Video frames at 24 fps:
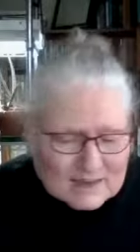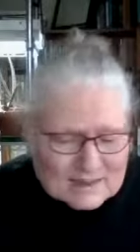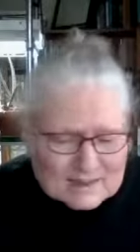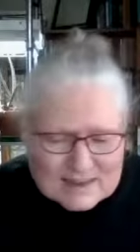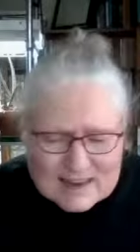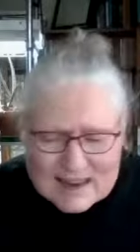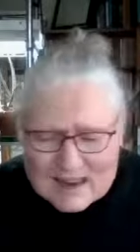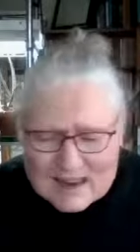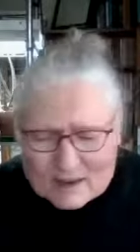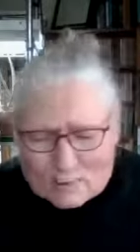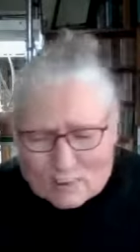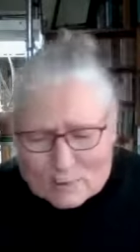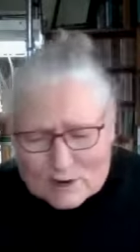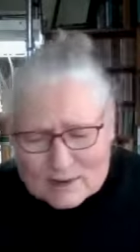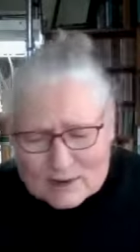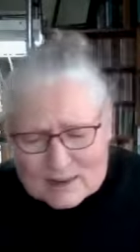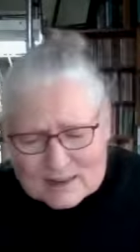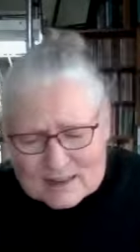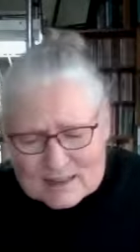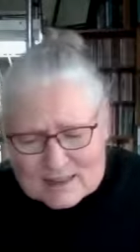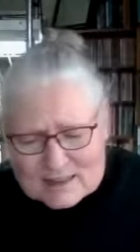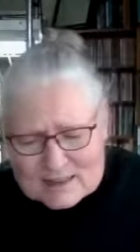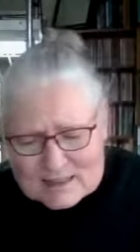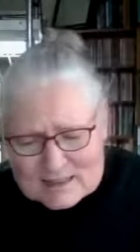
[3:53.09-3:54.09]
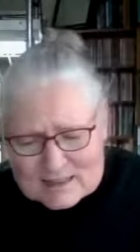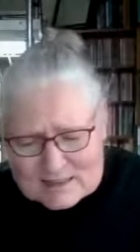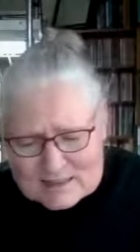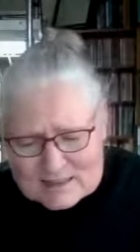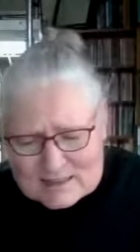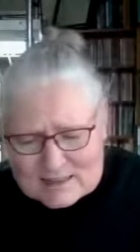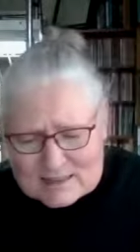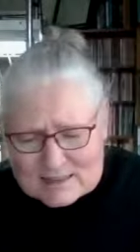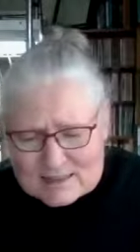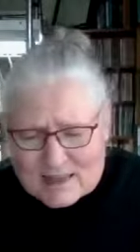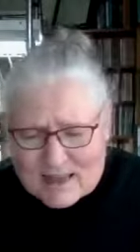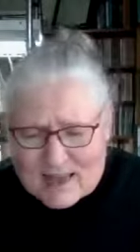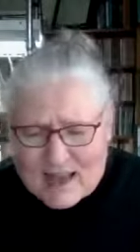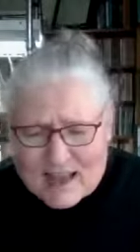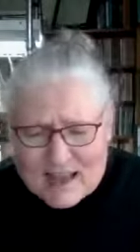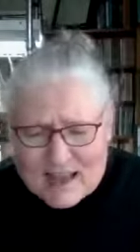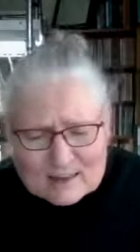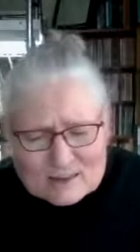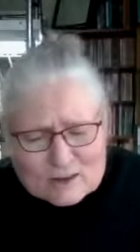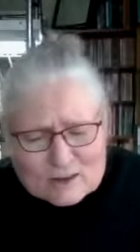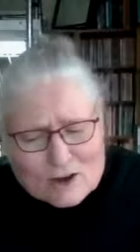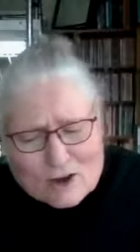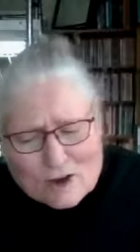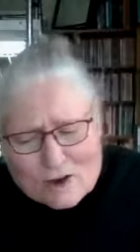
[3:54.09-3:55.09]
Take what it is
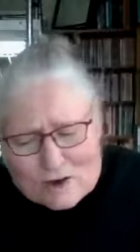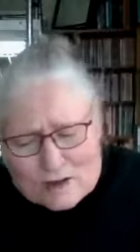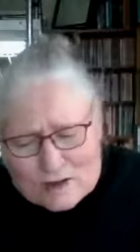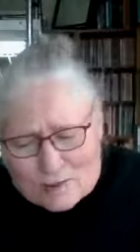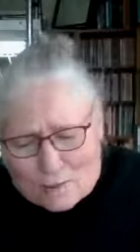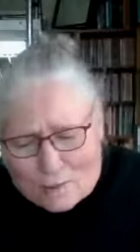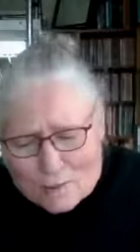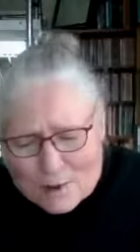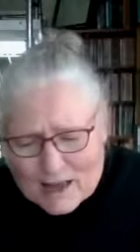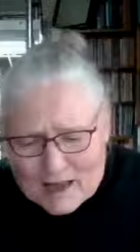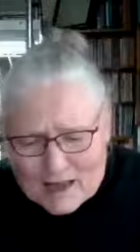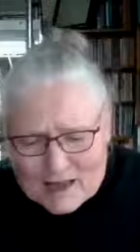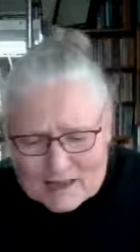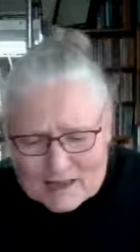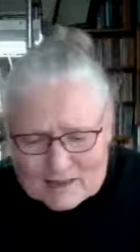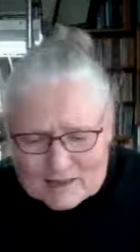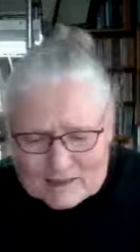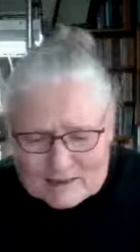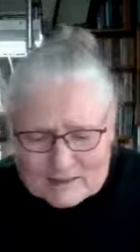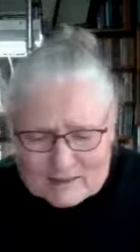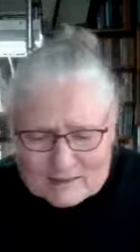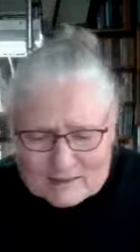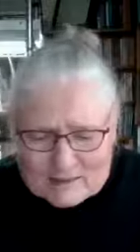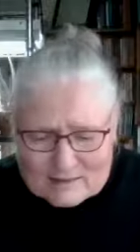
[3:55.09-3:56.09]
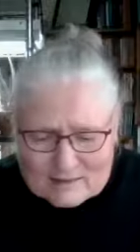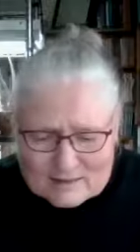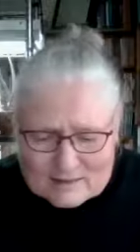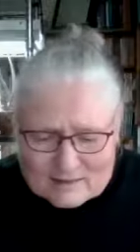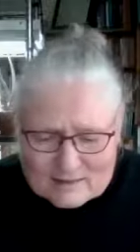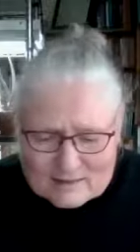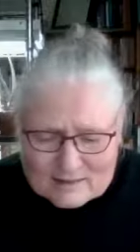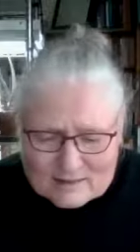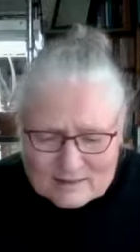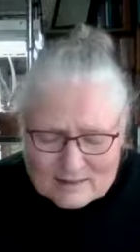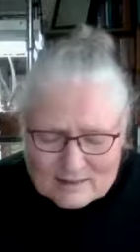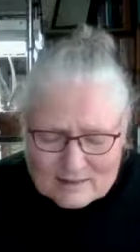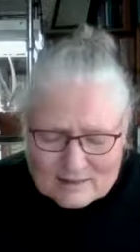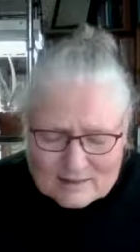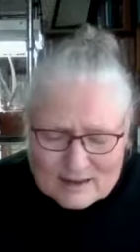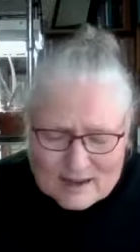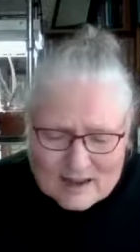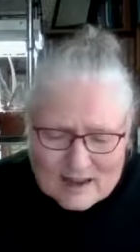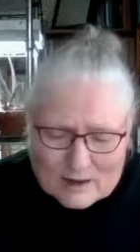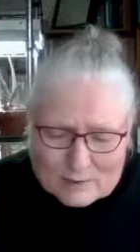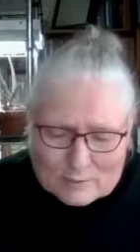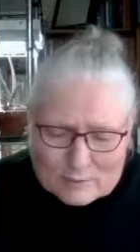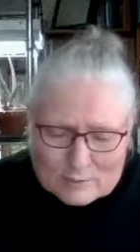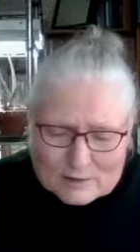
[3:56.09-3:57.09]
and go your way.
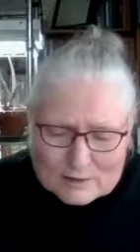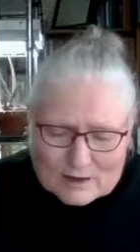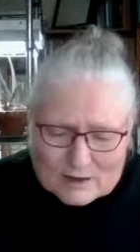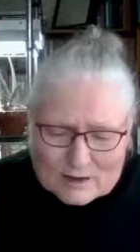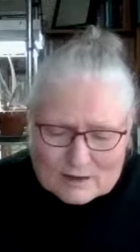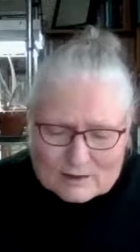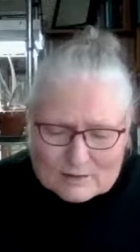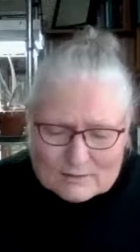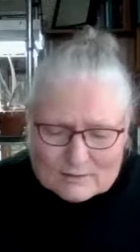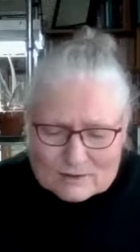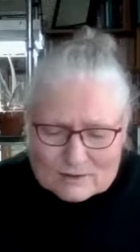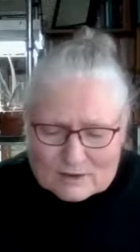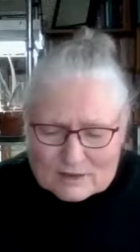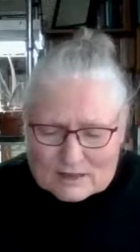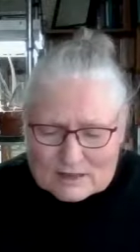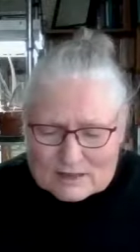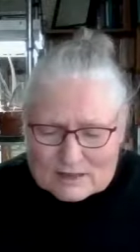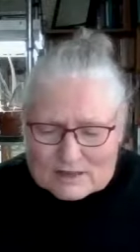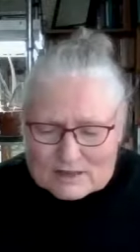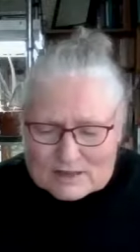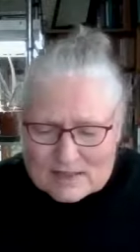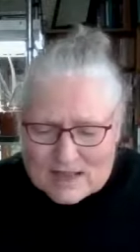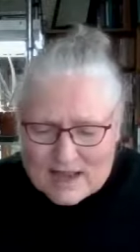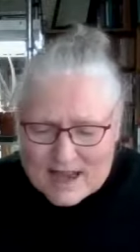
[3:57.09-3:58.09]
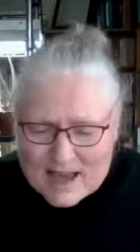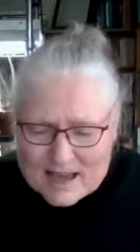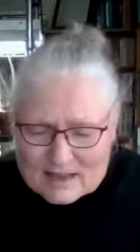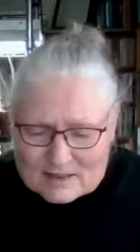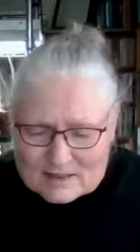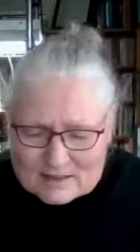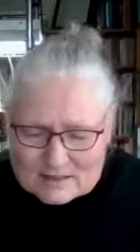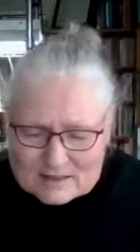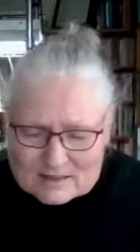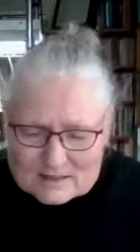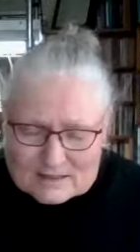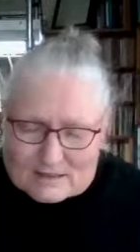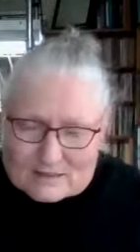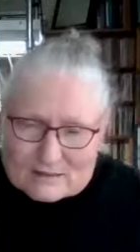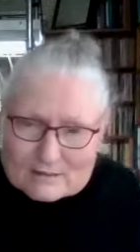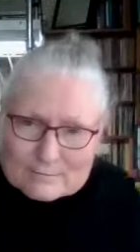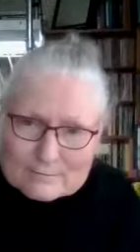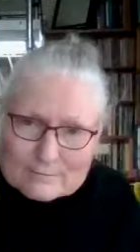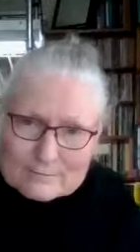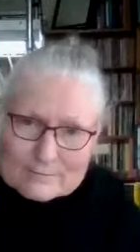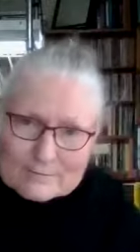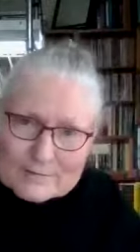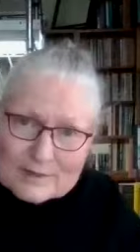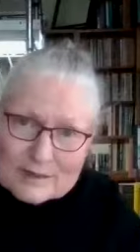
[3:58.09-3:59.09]
I will give to this last,
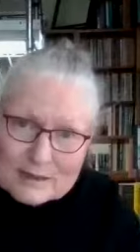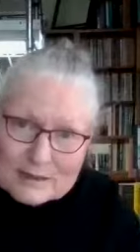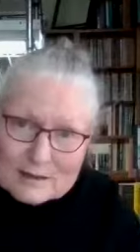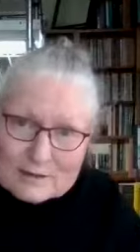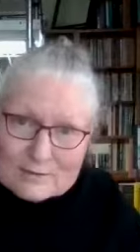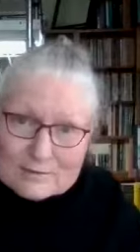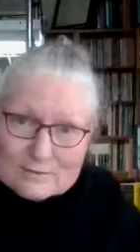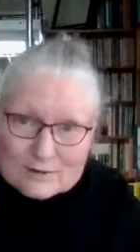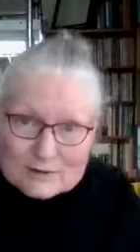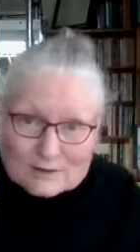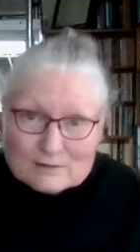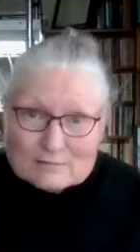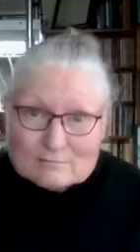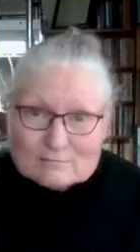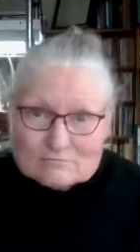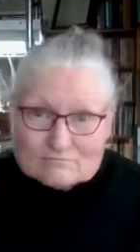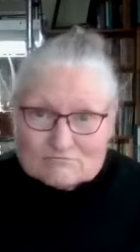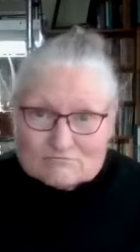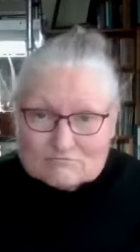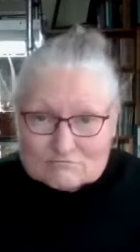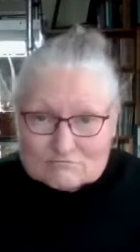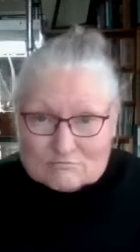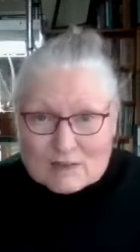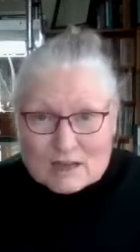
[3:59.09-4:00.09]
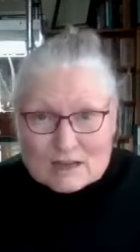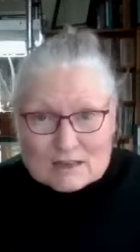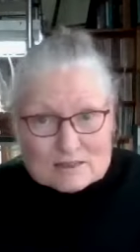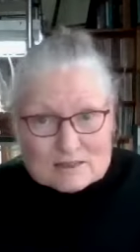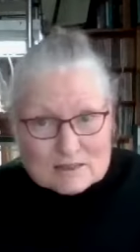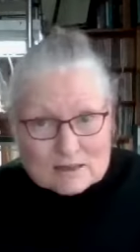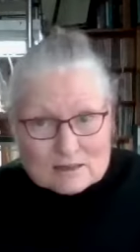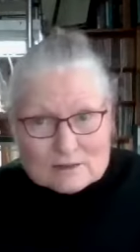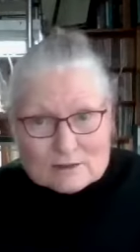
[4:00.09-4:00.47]
even as